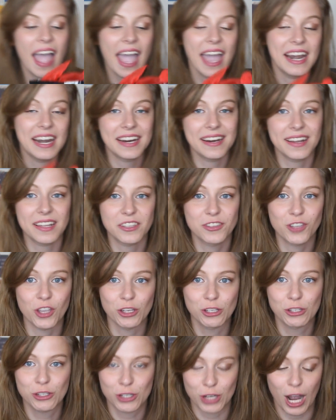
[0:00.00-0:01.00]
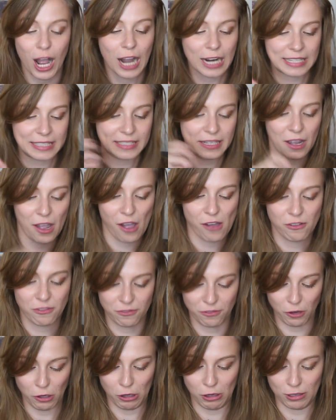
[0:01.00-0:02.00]
and it is chocked
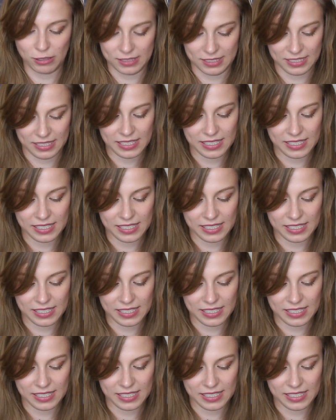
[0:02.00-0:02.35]
full.